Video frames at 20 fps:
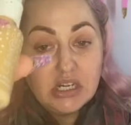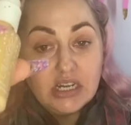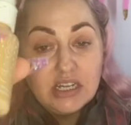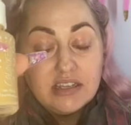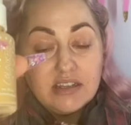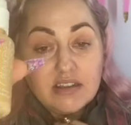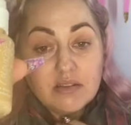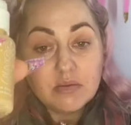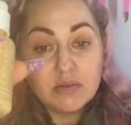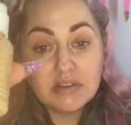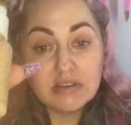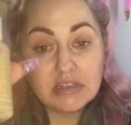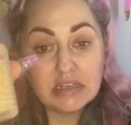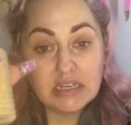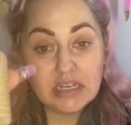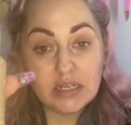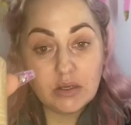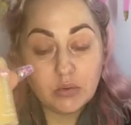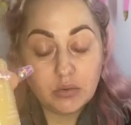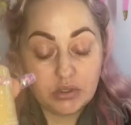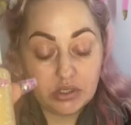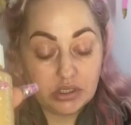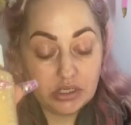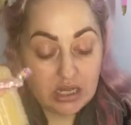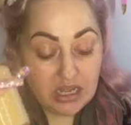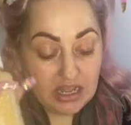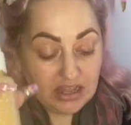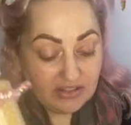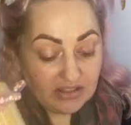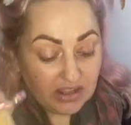This one's a liquid.
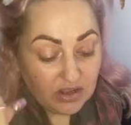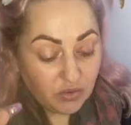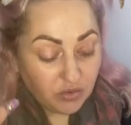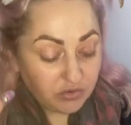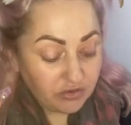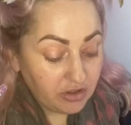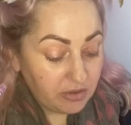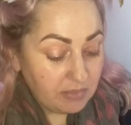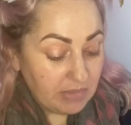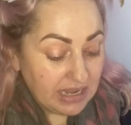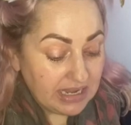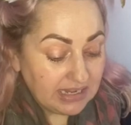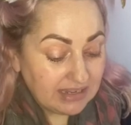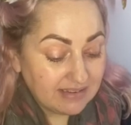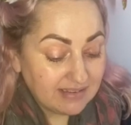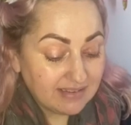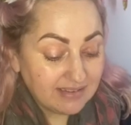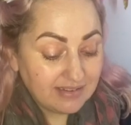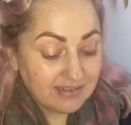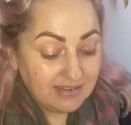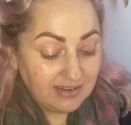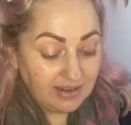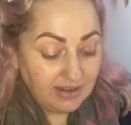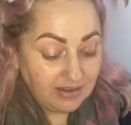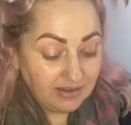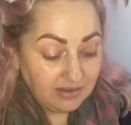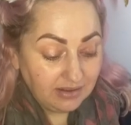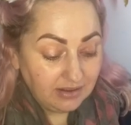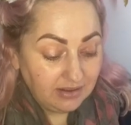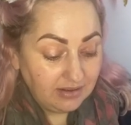They also make a
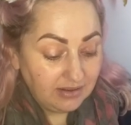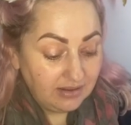stick.